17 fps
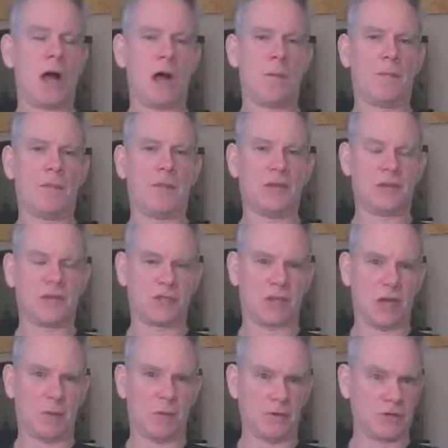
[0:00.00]
the
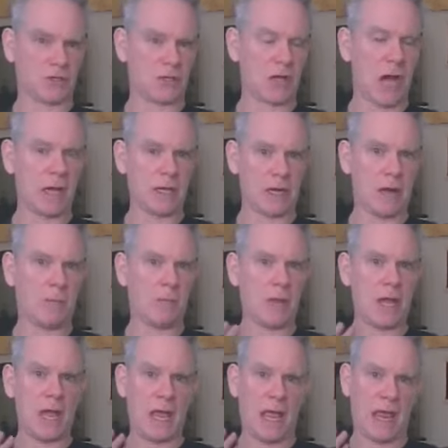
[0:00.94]
disciples got up
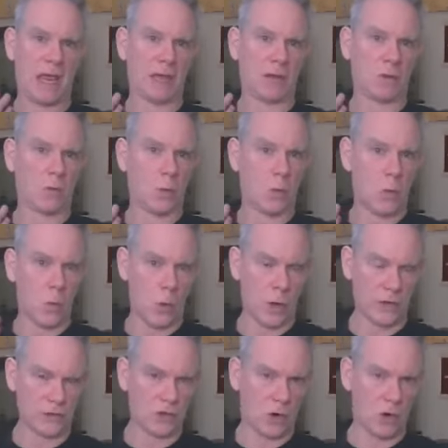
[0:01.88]
and
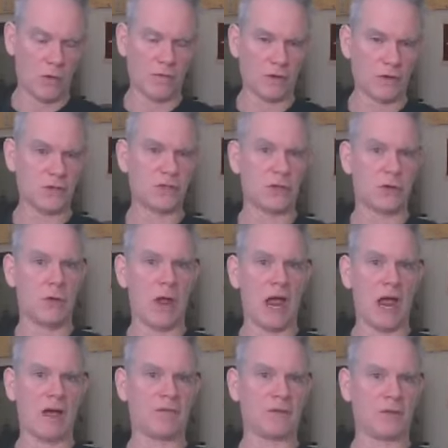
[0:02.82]
went over to
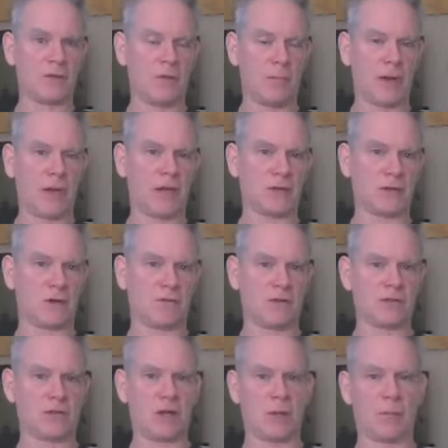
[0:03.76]
after the
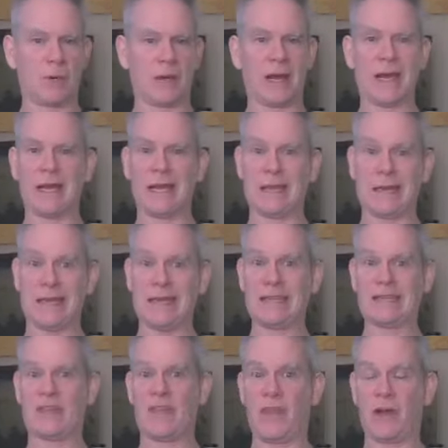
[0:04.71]
Passover supper. And it
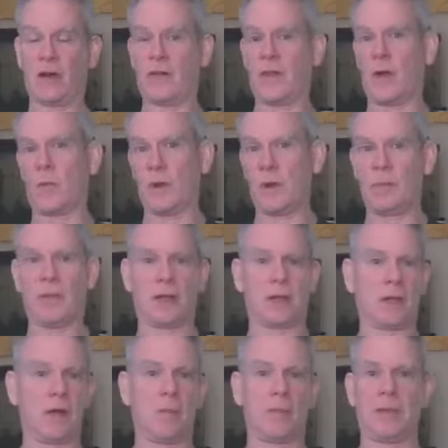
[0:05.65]
is there that we
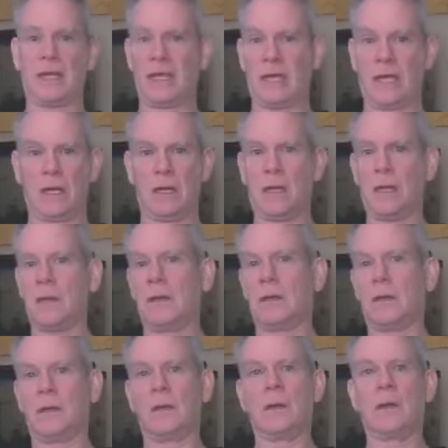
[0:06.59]
pick up in
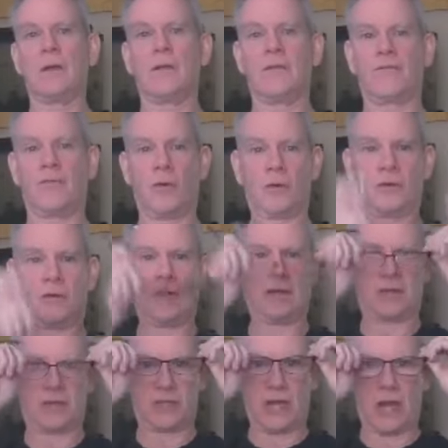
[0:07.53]
the
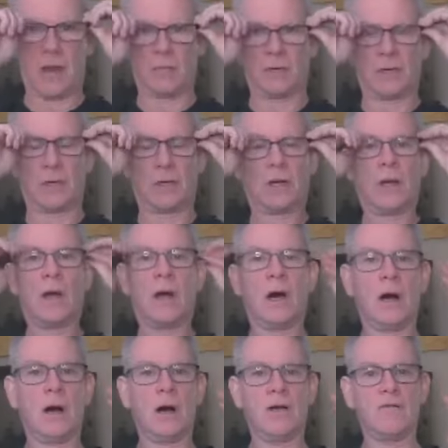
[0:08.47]
14th chapter
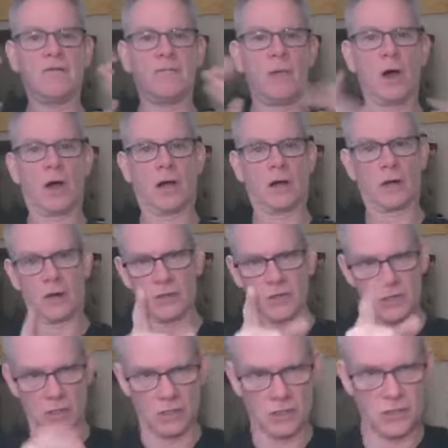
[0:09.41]
of Mark.
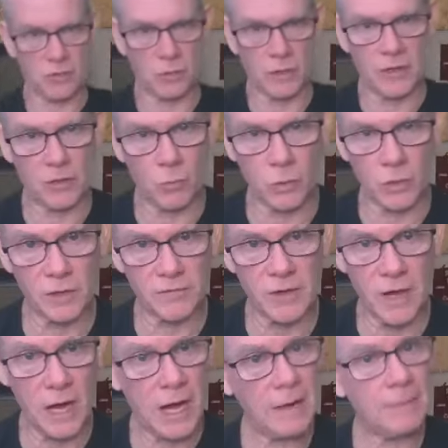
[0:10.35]
So let's read the Word of
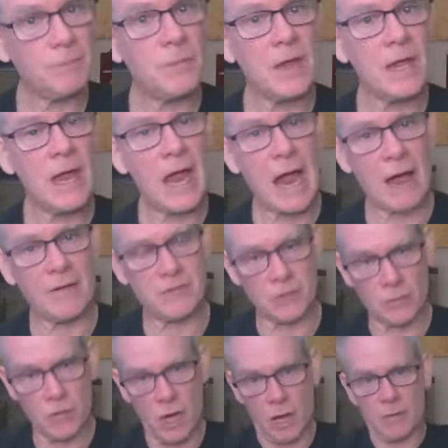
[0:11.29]
God, have
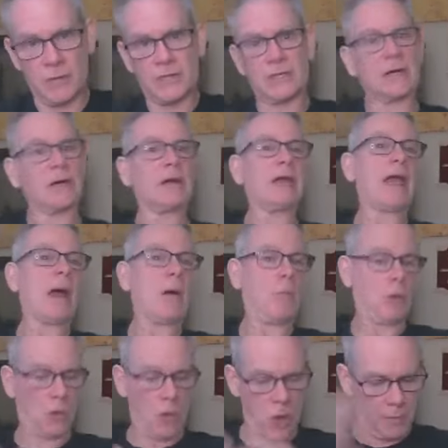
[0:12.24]
some commentary, and
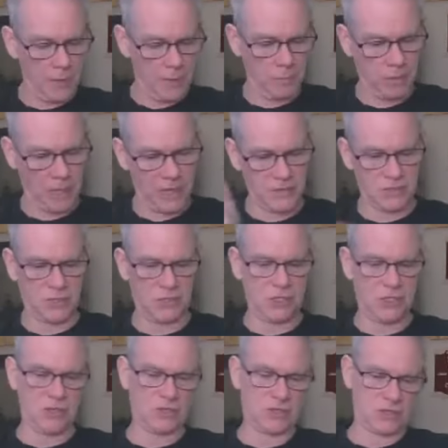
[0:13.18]
we'll all be blessed in
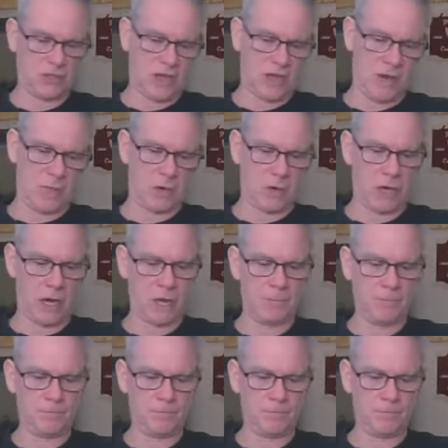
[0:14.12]
Jesus' name, okay?